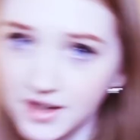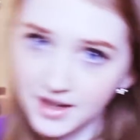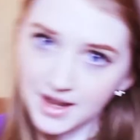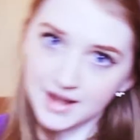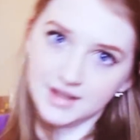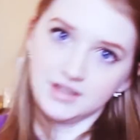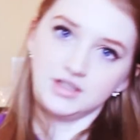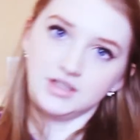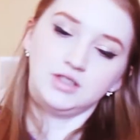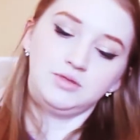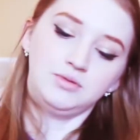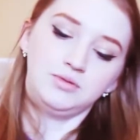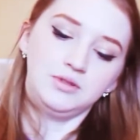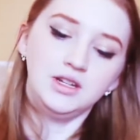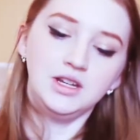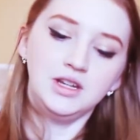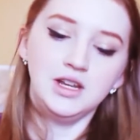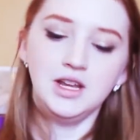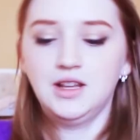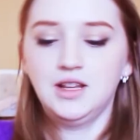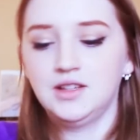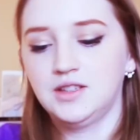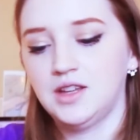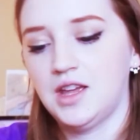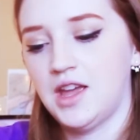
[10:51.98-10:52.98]
Next one
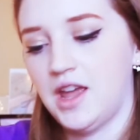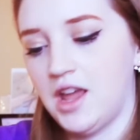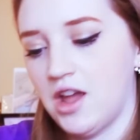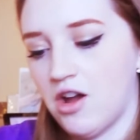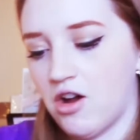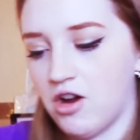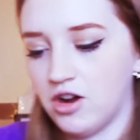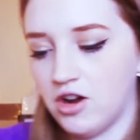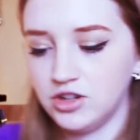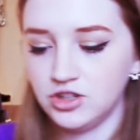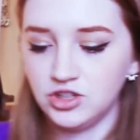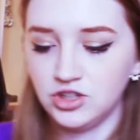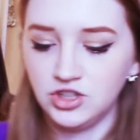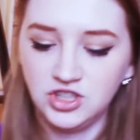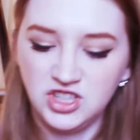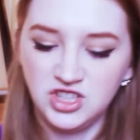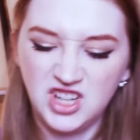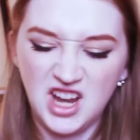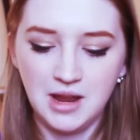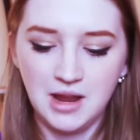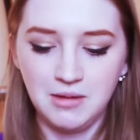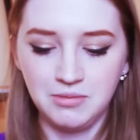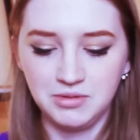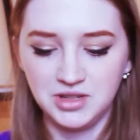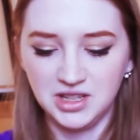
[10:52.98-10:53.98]
is a
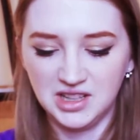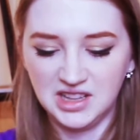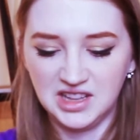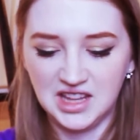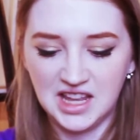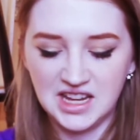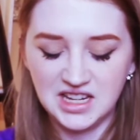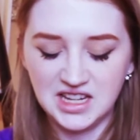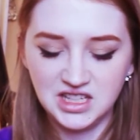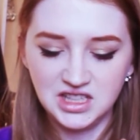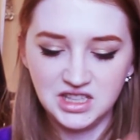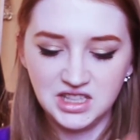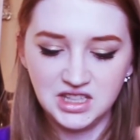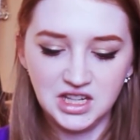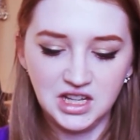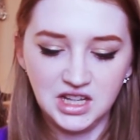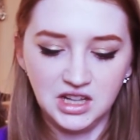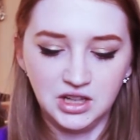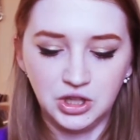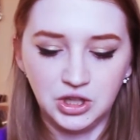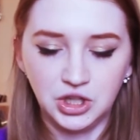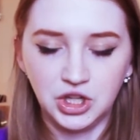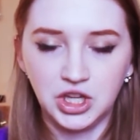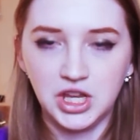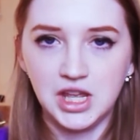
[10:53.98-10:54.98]
heart-shaped lacy
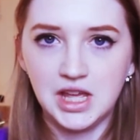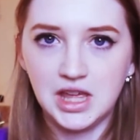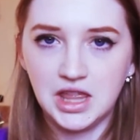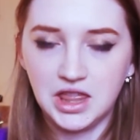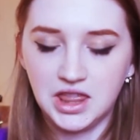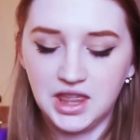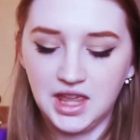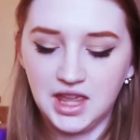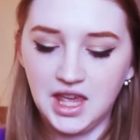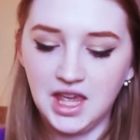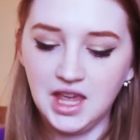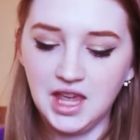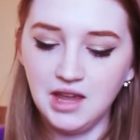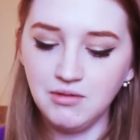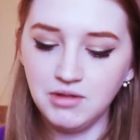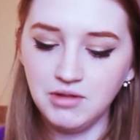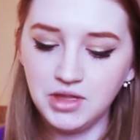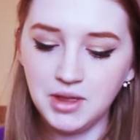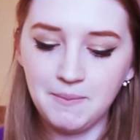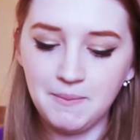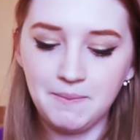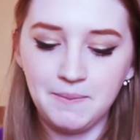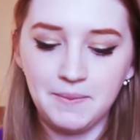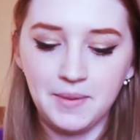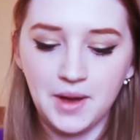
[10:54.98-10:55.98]
looking thing with
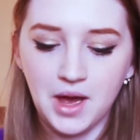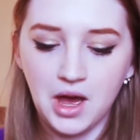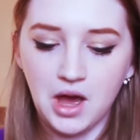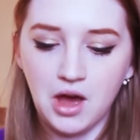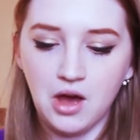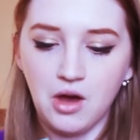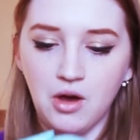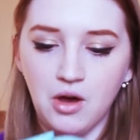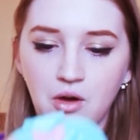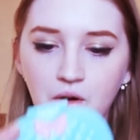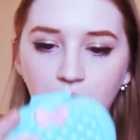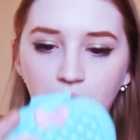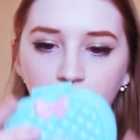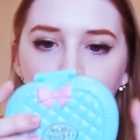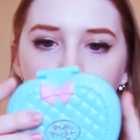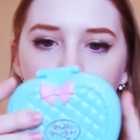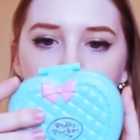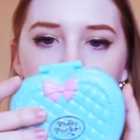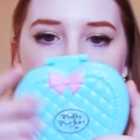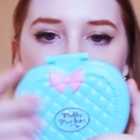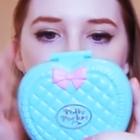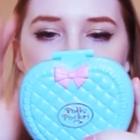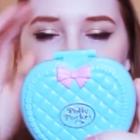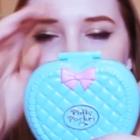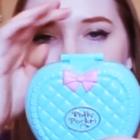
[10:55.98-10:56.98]
a bow,
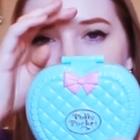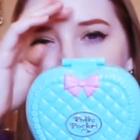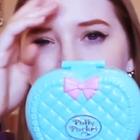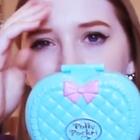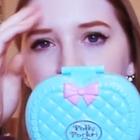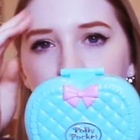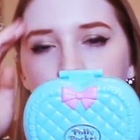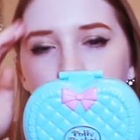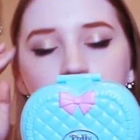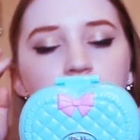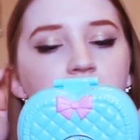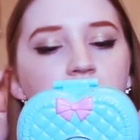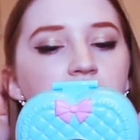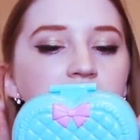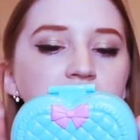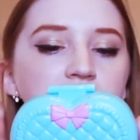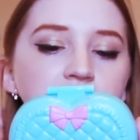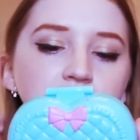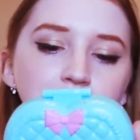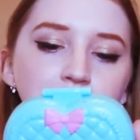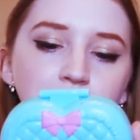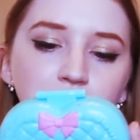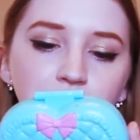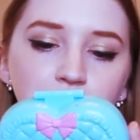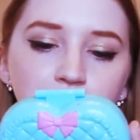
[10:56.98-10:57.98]
and it's like a
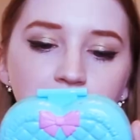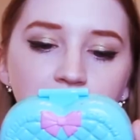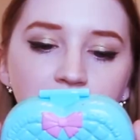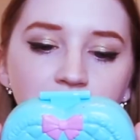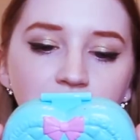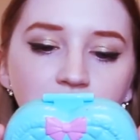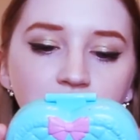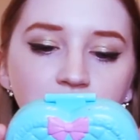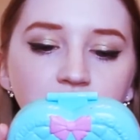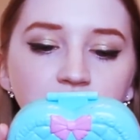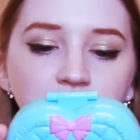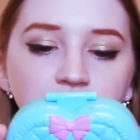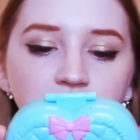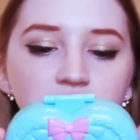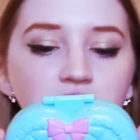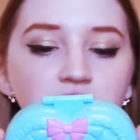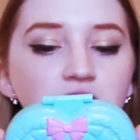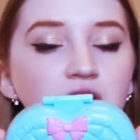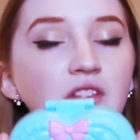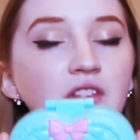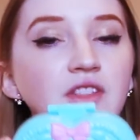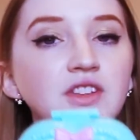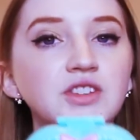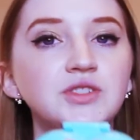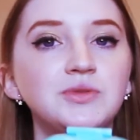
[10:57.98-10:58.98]
greenish blue color. The year
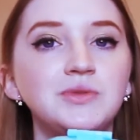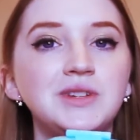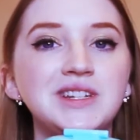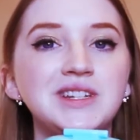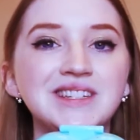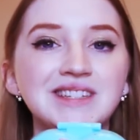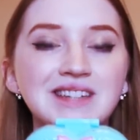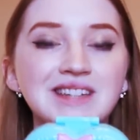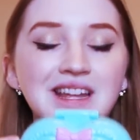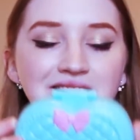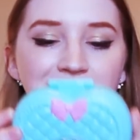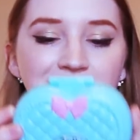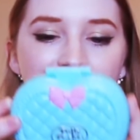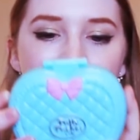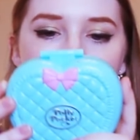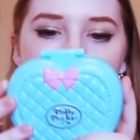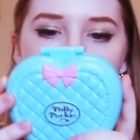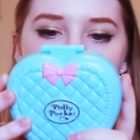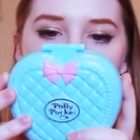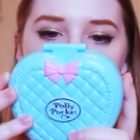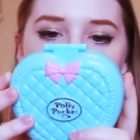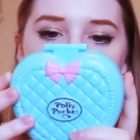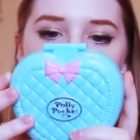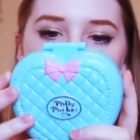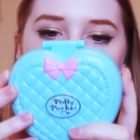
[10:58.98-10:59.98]
on this one is
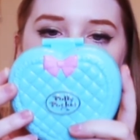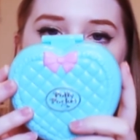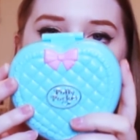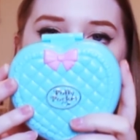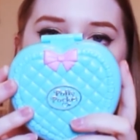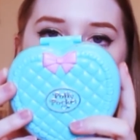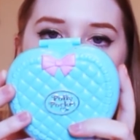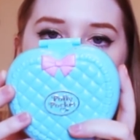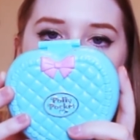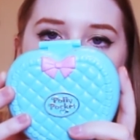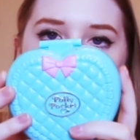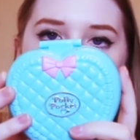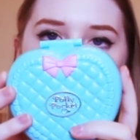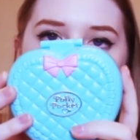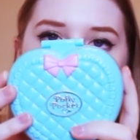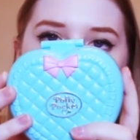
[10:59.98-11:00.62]
1994.